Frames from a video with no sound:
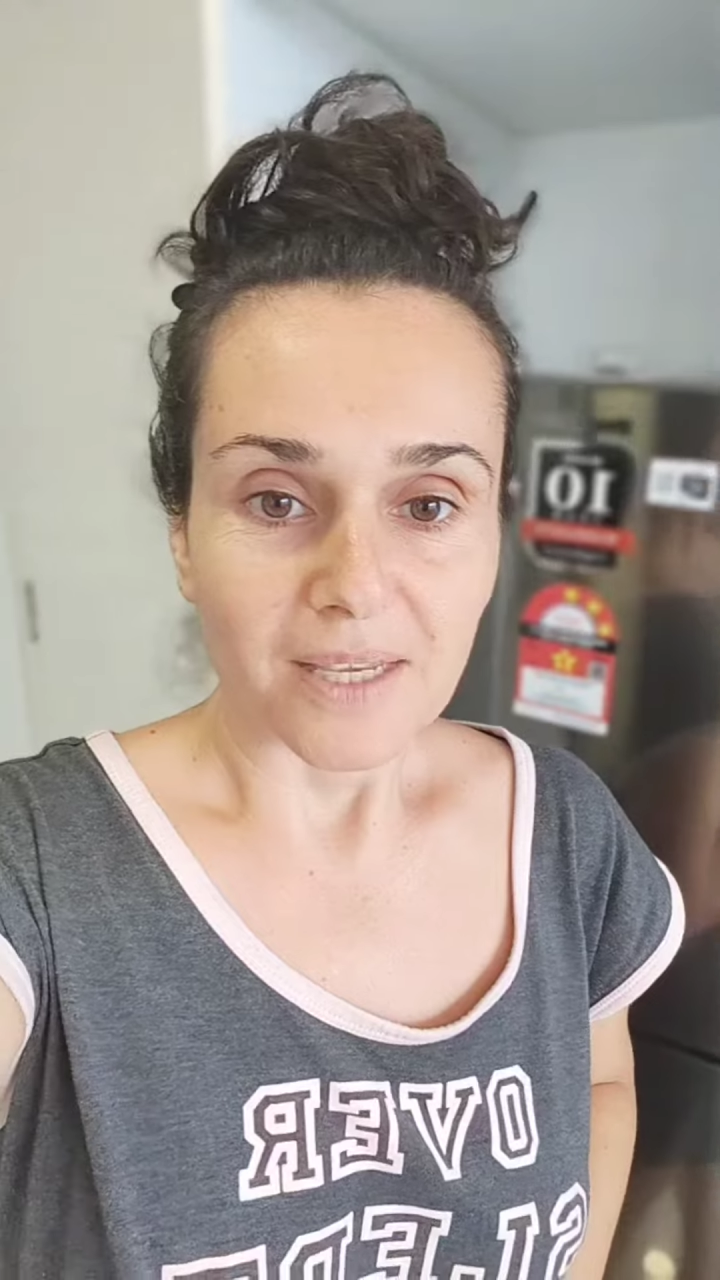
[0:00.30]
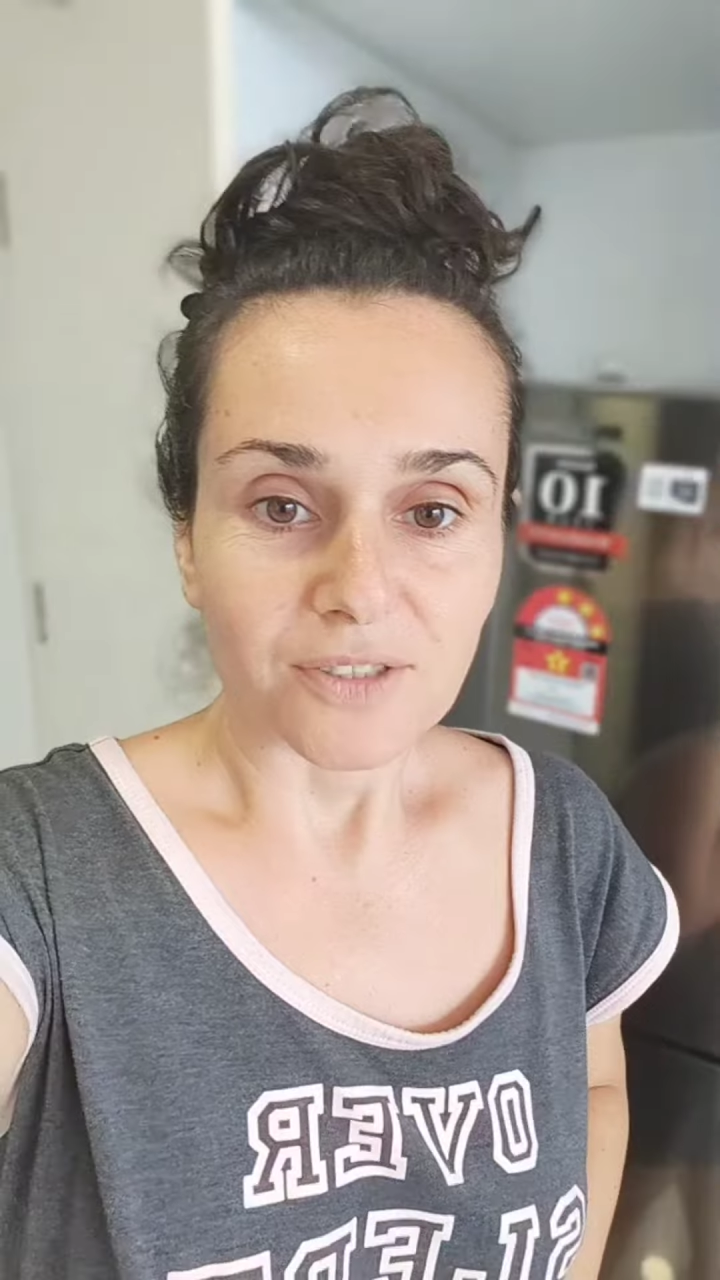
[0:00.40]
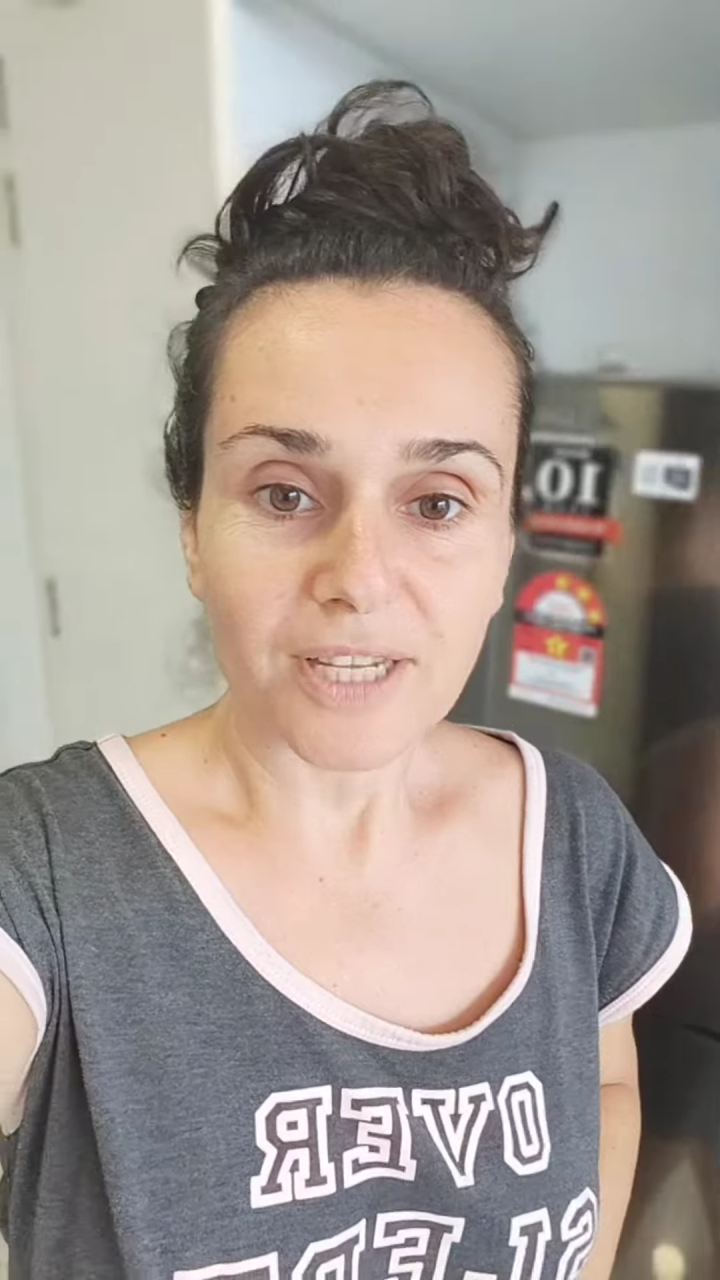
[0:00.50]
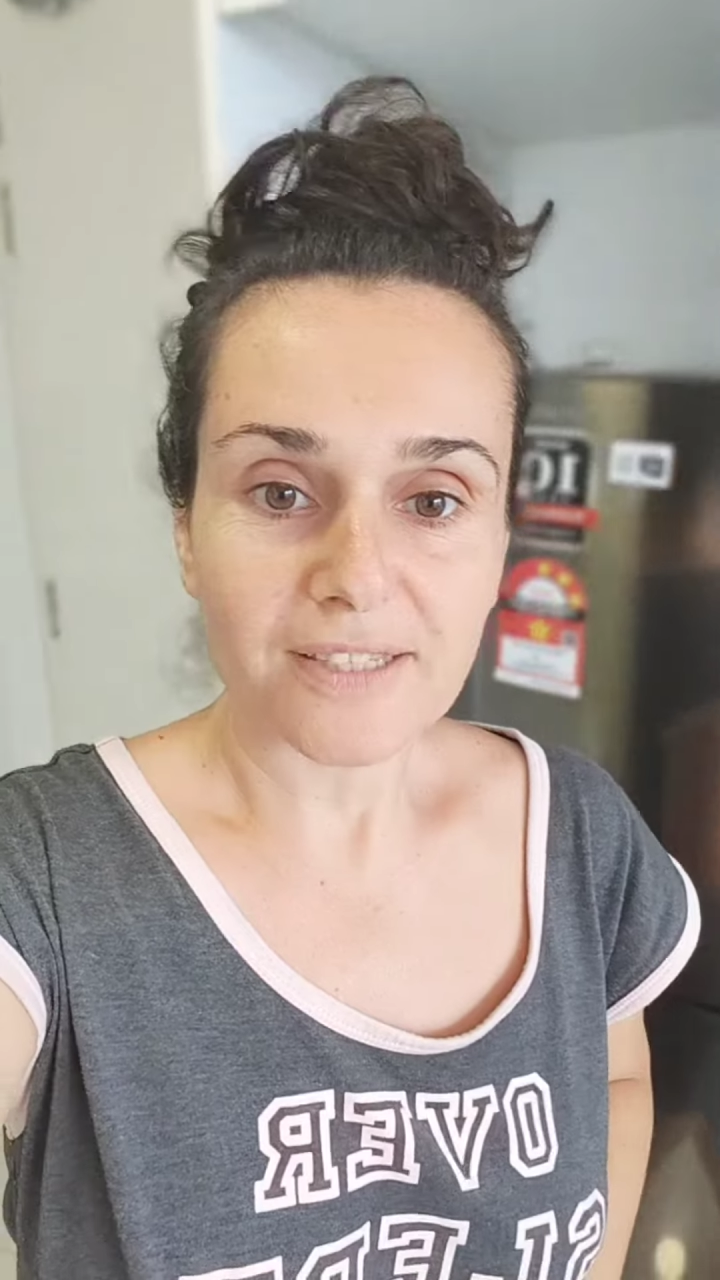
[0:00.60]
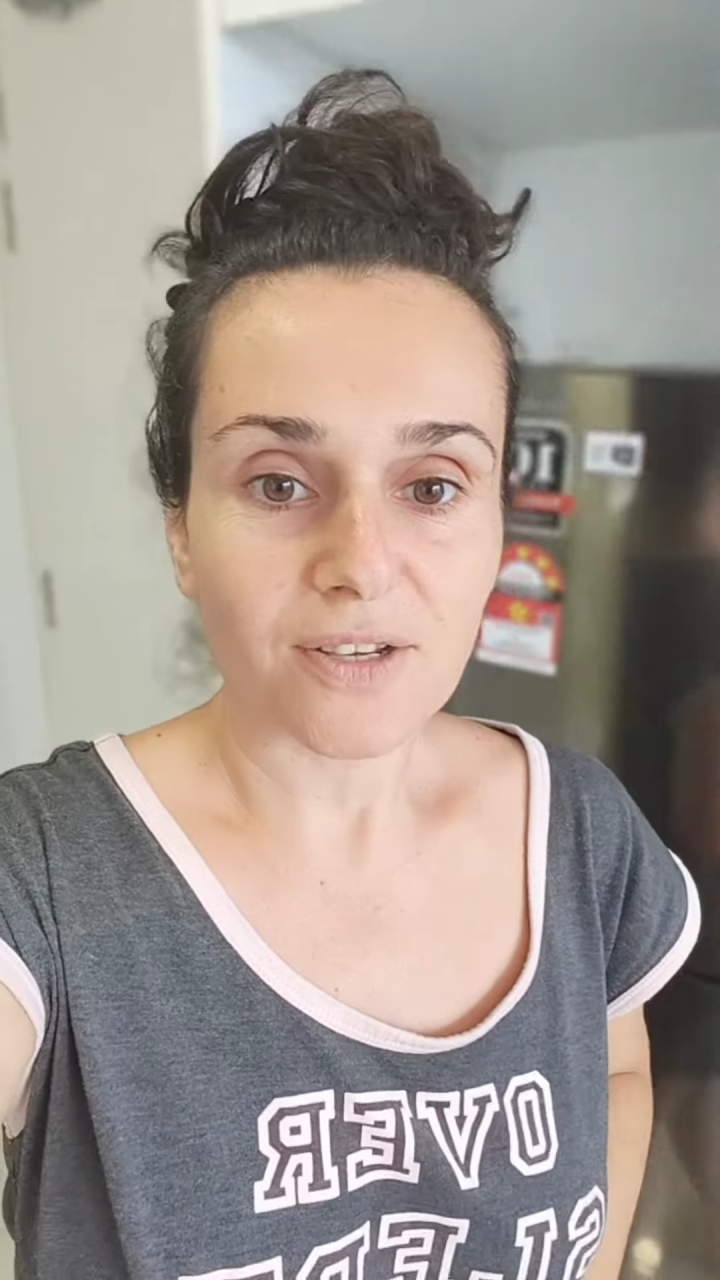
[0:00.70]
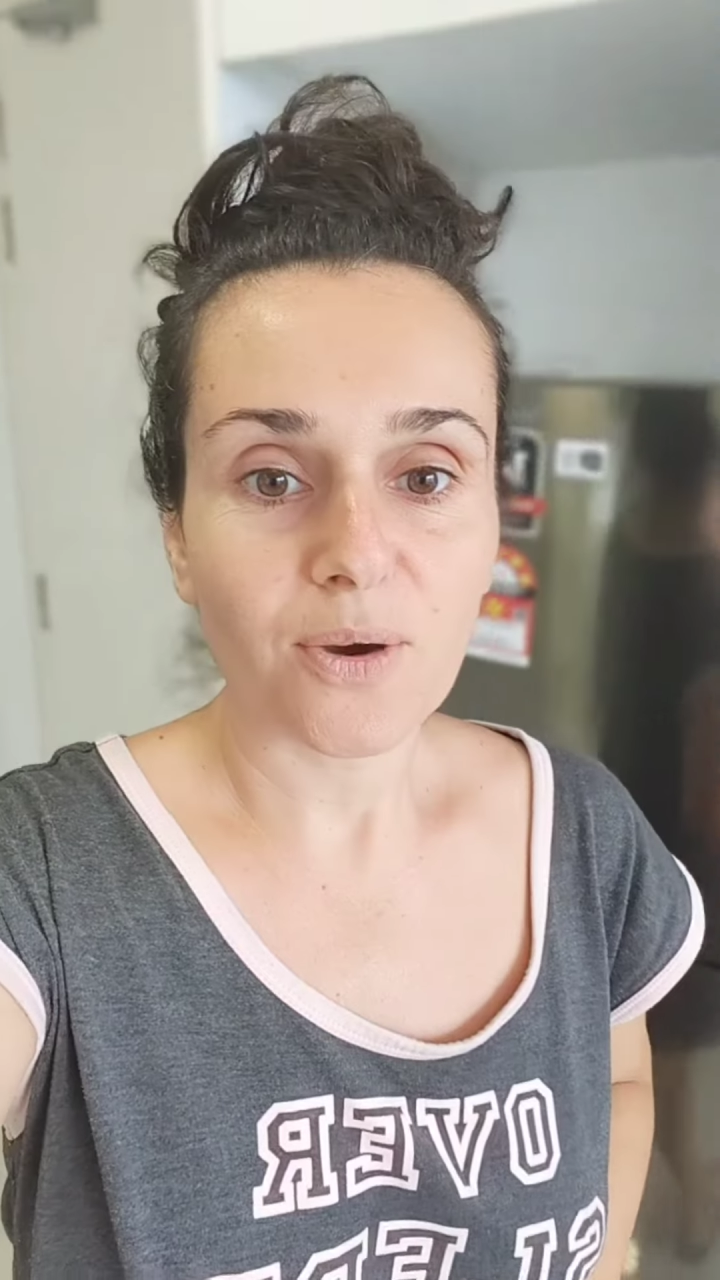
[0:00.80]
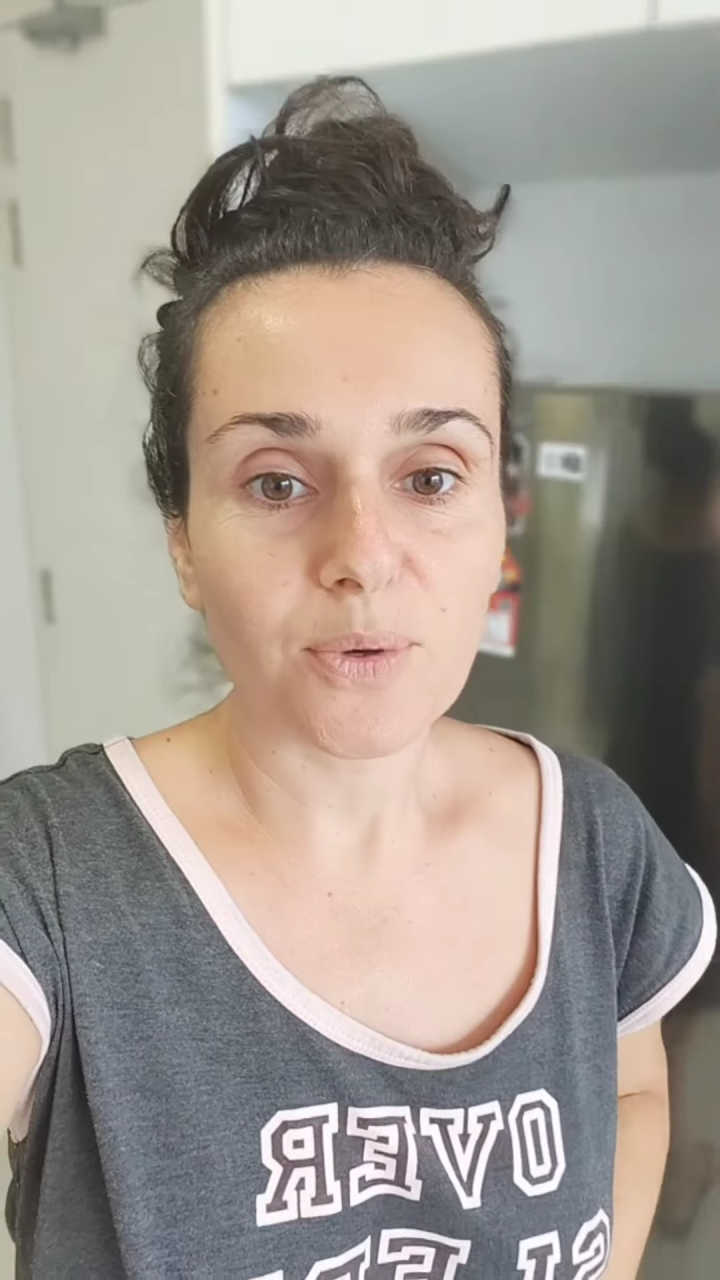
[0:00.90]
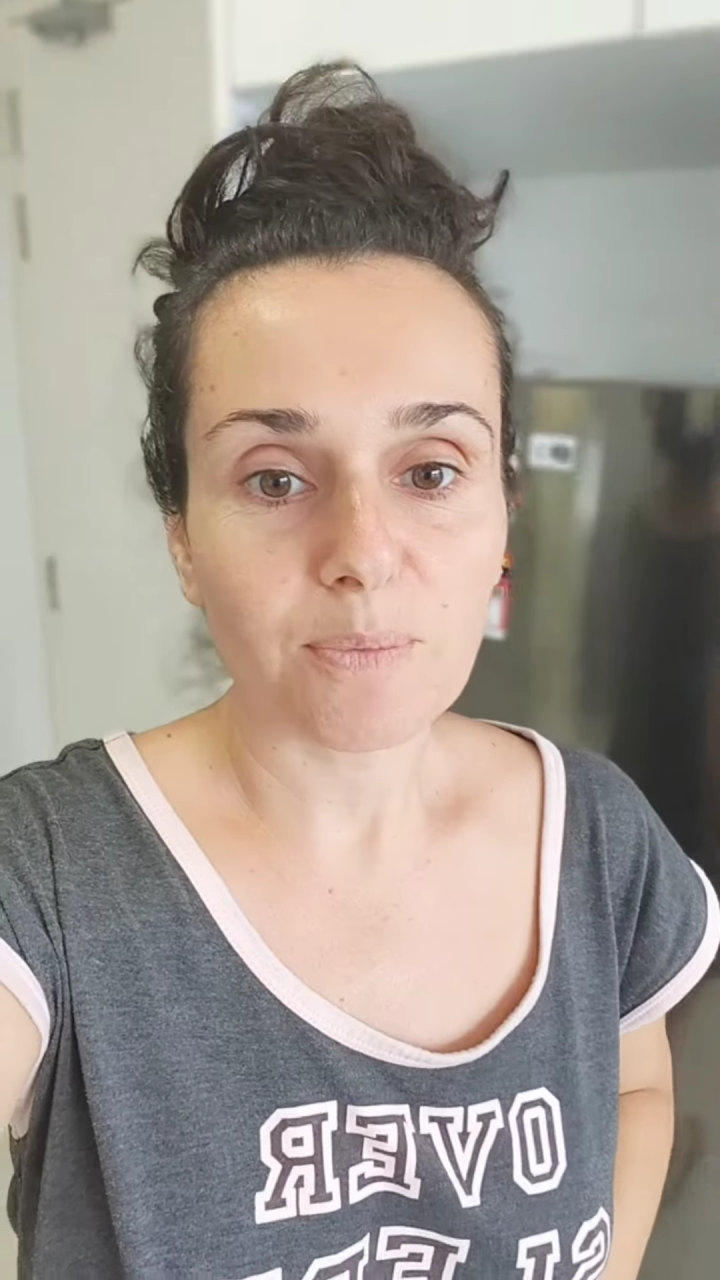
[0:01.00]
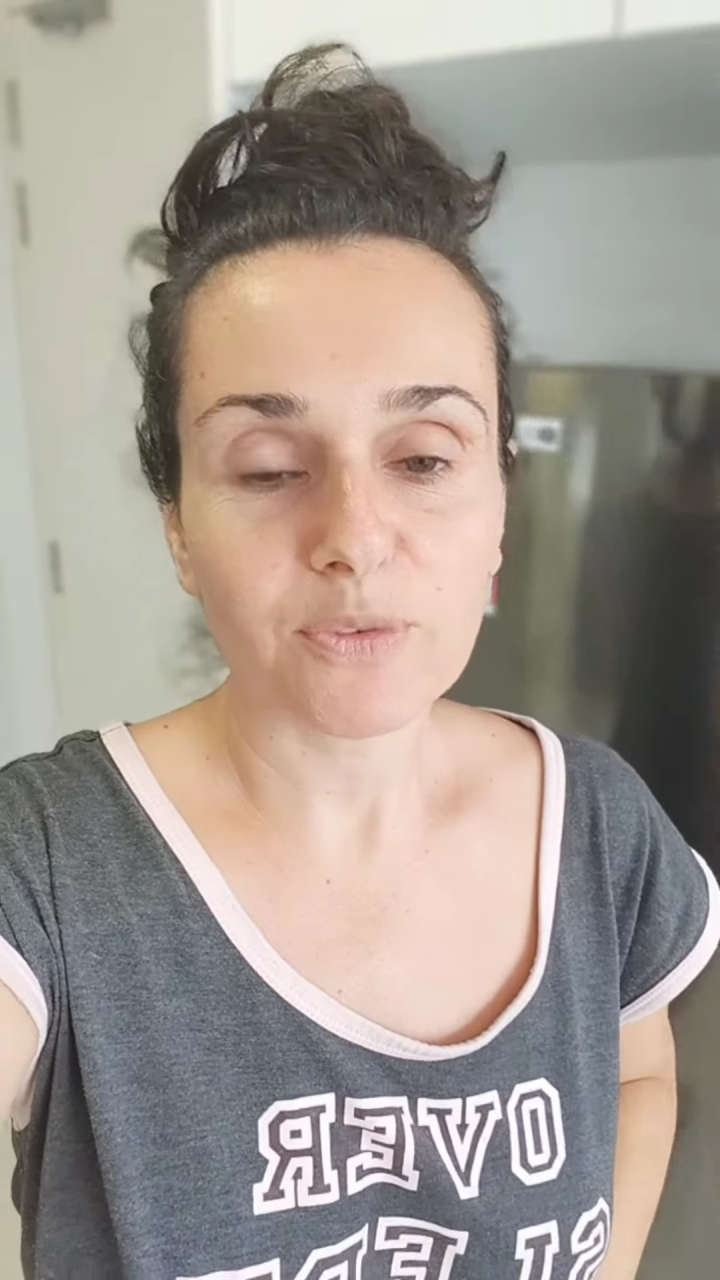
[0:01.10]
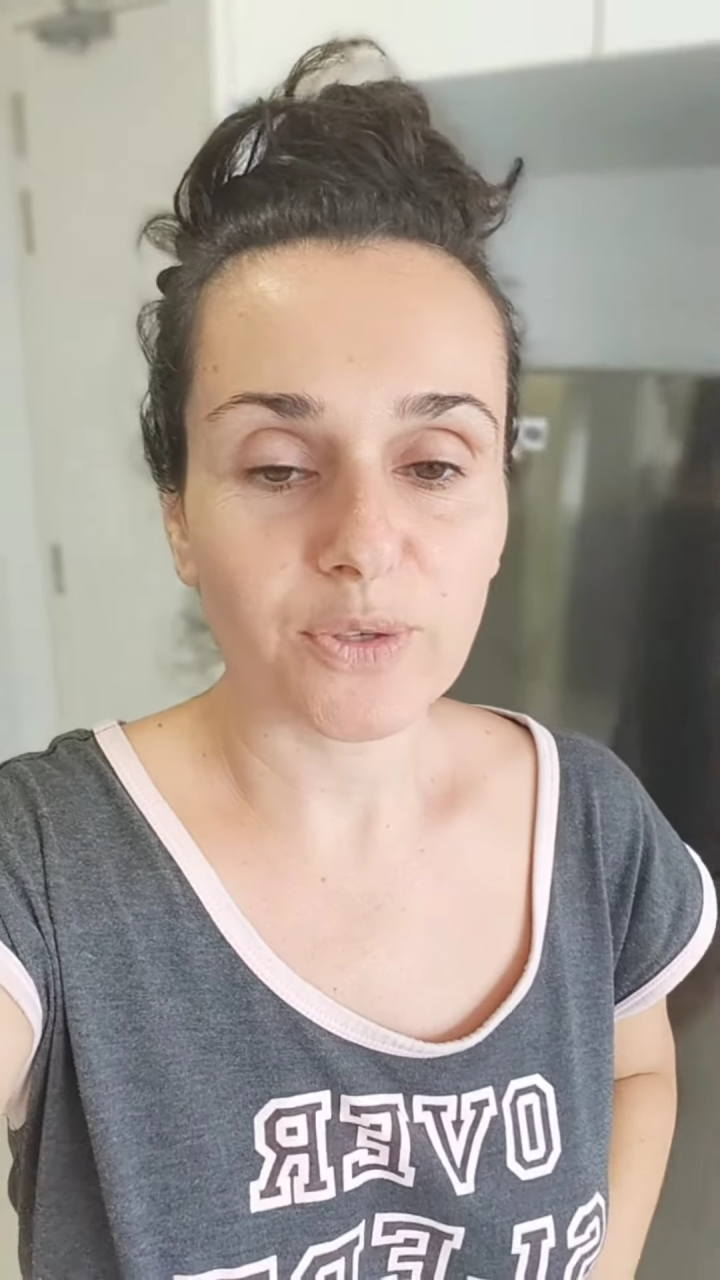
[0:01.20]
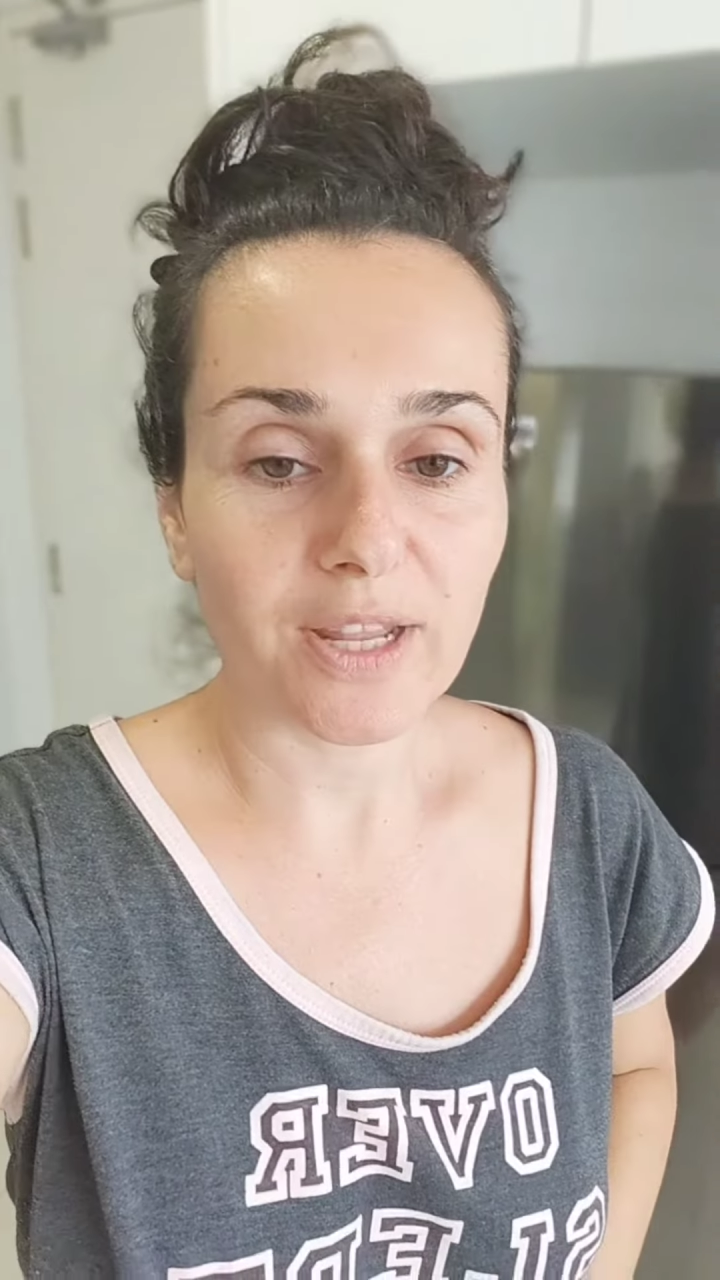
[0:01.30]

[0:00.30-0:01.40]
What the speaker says: 2 days ago, we moved to